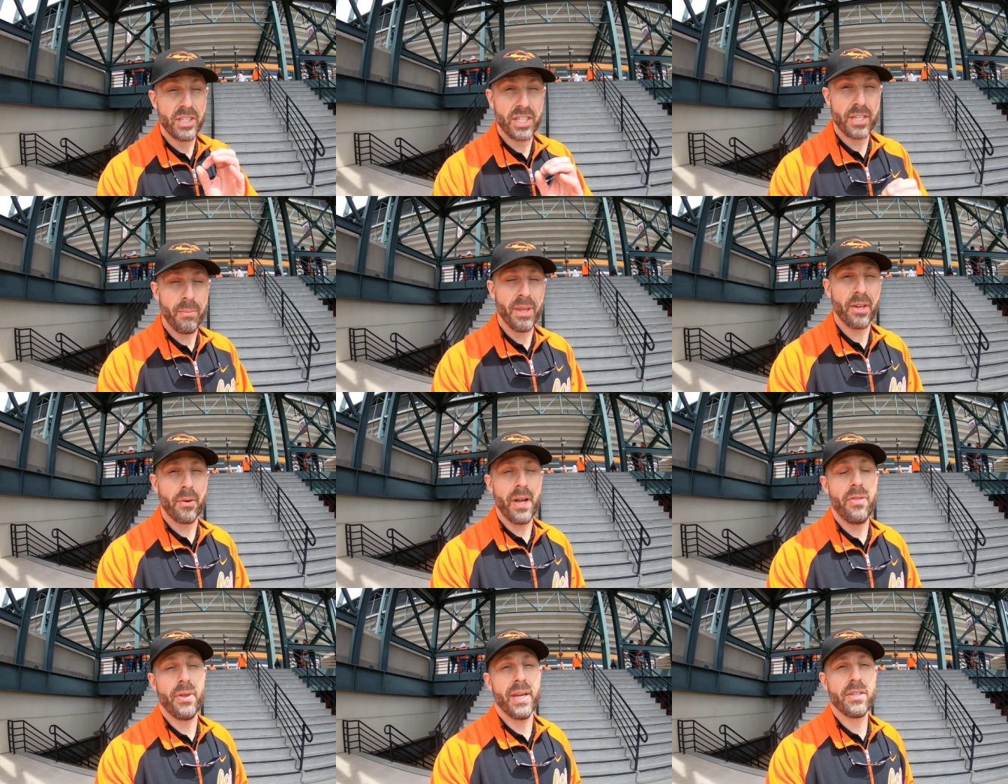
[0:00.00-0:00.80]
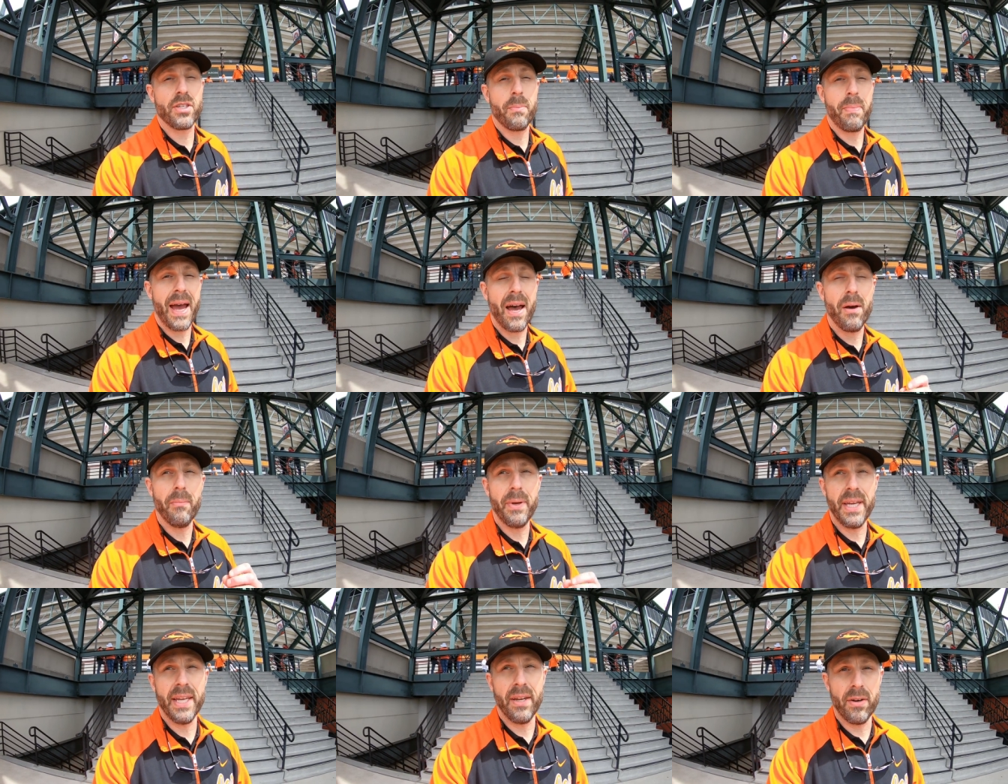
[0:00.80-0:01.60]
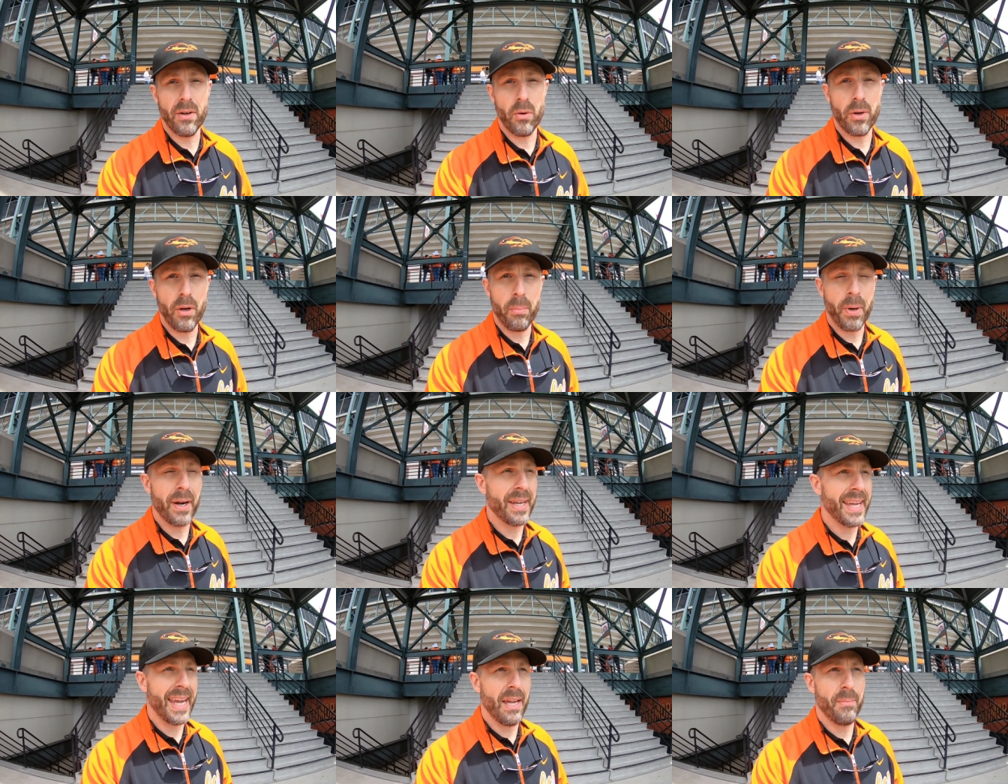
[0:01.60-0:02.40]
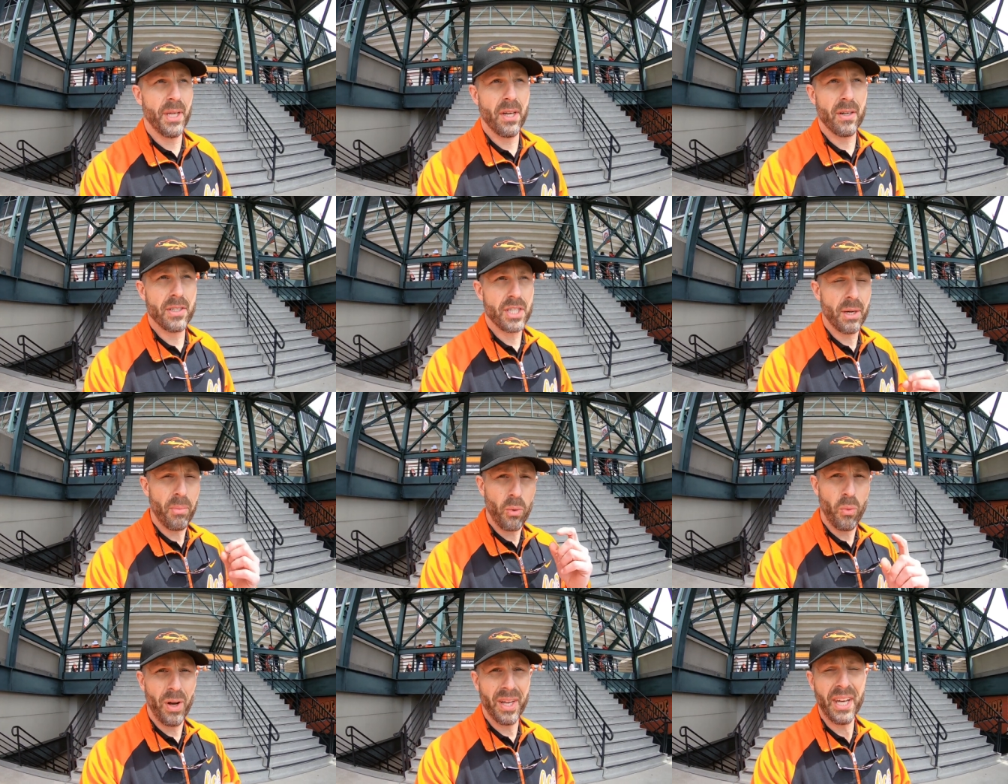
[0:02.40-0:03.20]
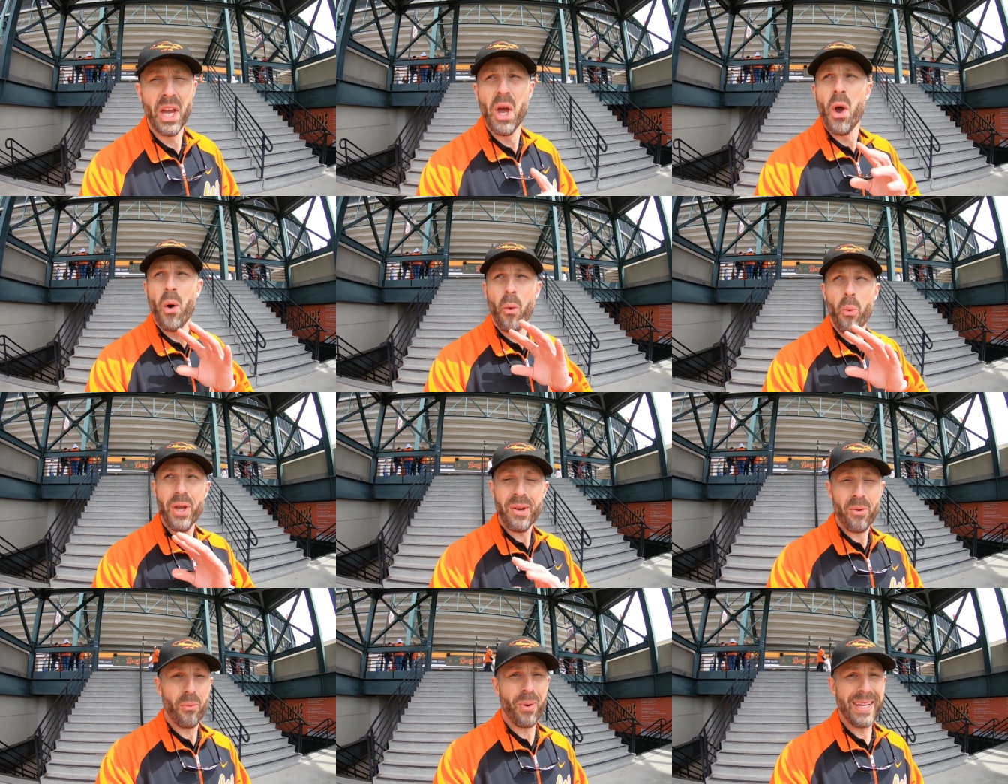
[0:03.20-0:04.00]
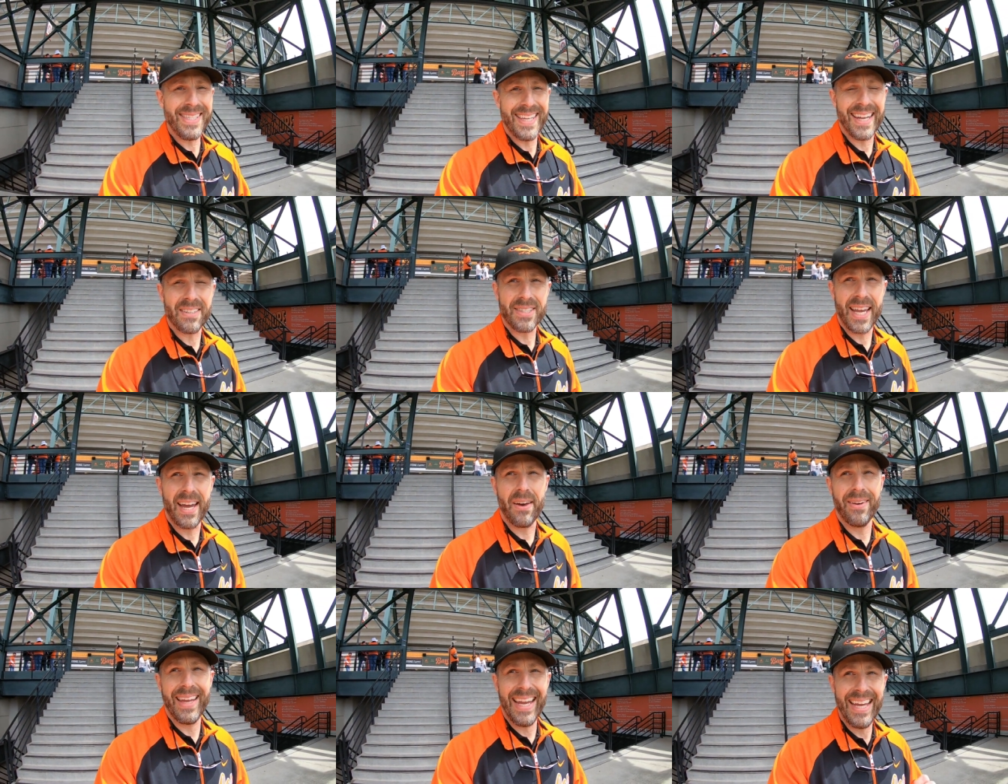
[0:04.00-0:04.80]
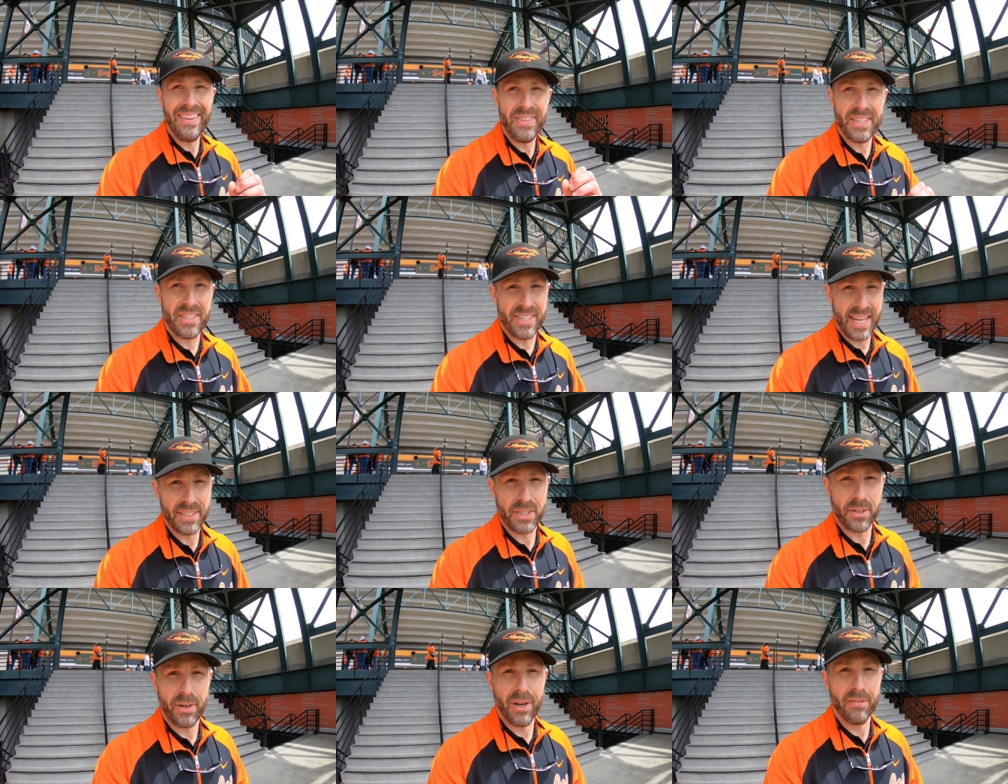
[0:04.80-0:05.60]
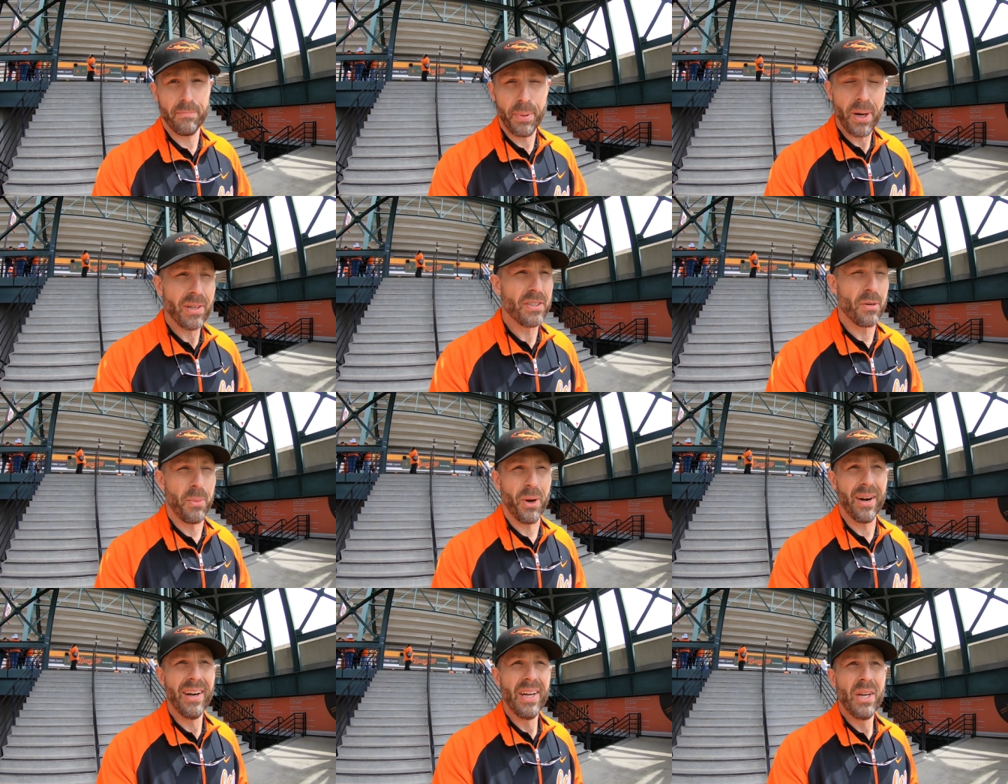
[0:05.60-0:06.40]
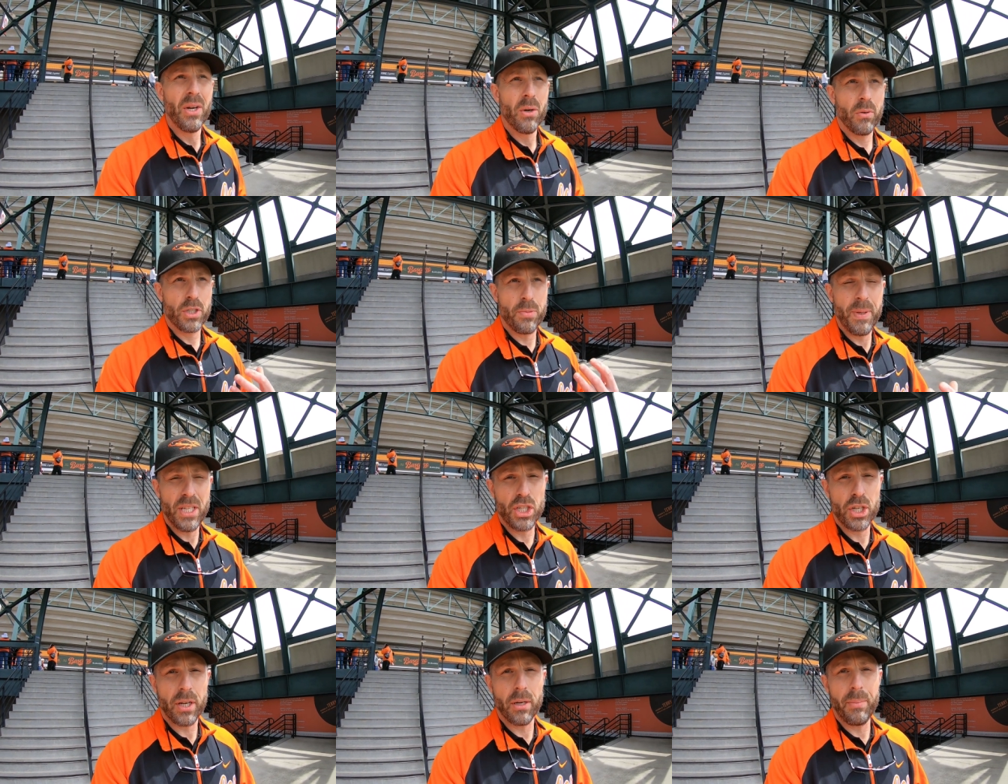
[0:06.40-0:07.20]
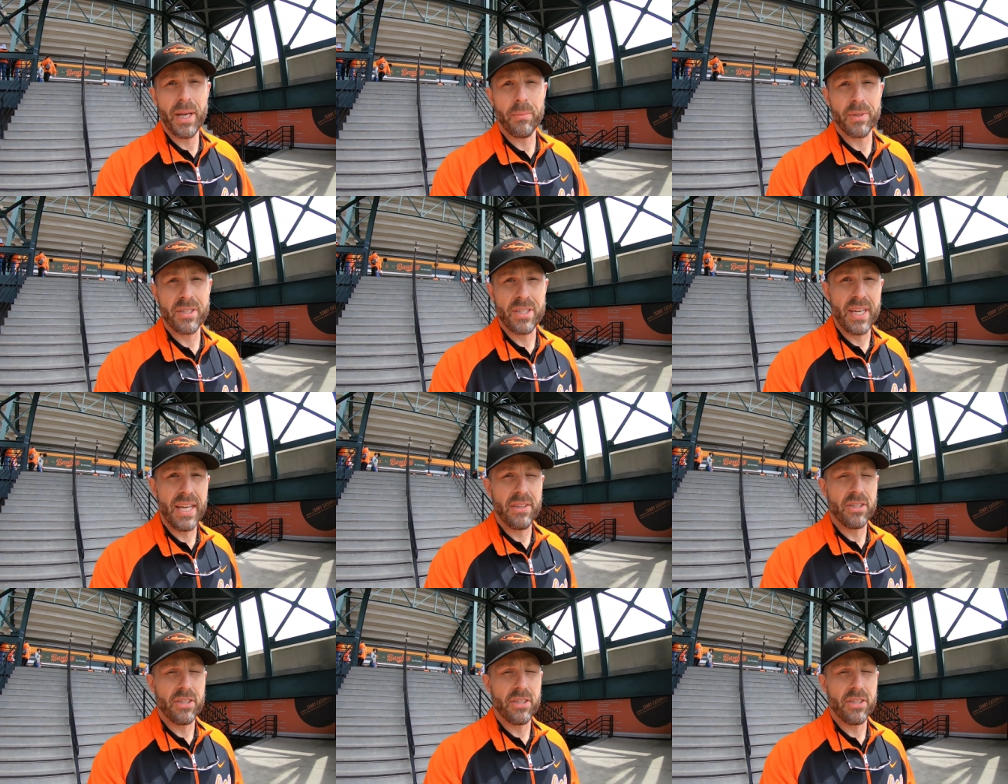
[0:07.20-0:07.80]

some of the great things about being here at Oriole Park at Camden Yards, number one, we are right downtown in the center of Baltimore, which means you're gonna be able to see